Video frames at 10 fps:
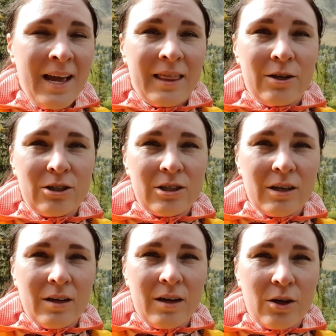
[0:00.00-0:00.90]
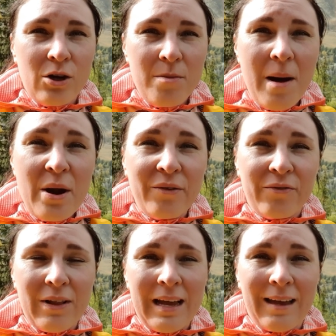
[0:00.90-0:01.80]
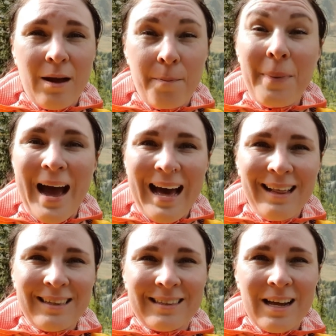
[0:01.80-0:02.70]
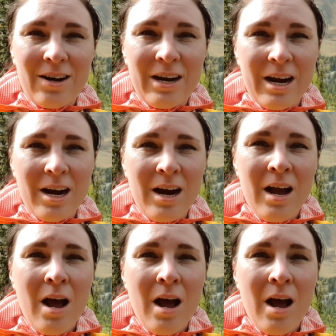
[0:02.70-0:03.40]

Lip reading: there's a good amount of like paths that are here,